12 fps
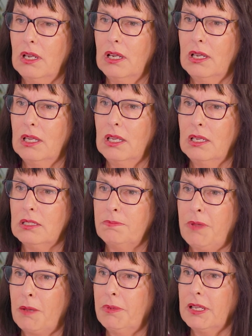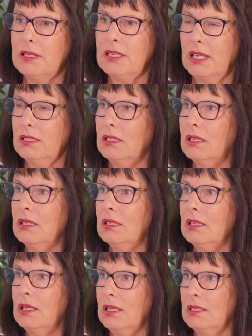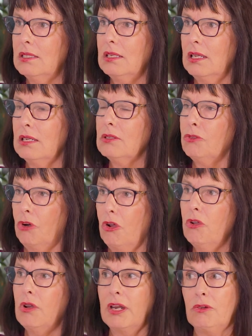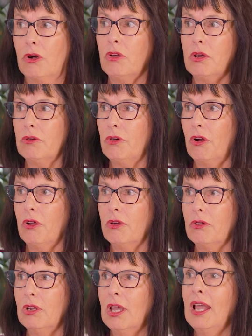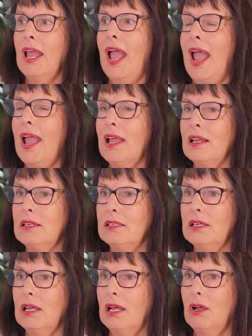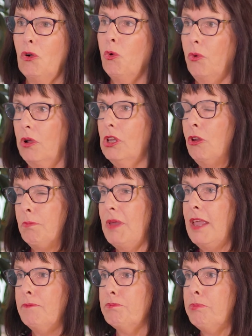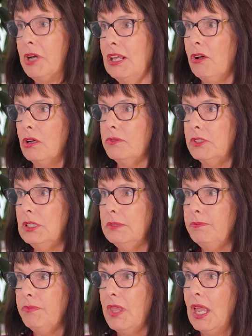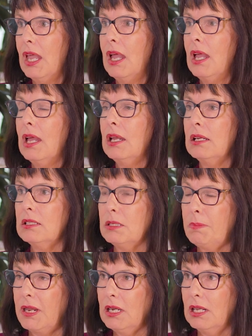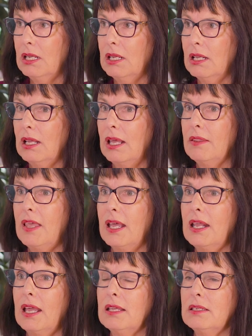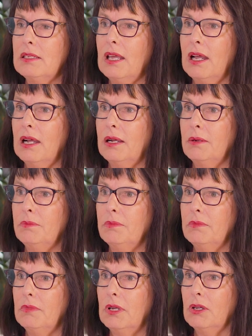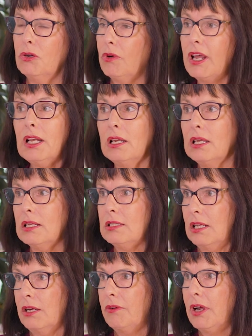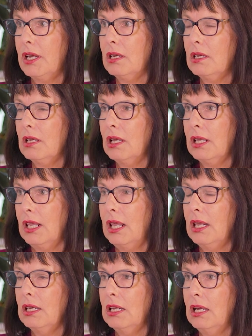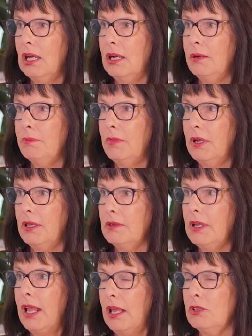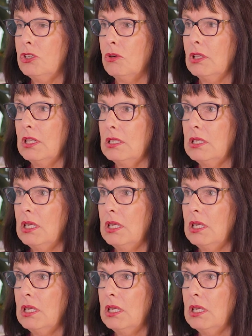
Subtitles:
its public sector has grown and grown and grown, and even pre-COVID, and its spending, and that has greatly accelerated again during this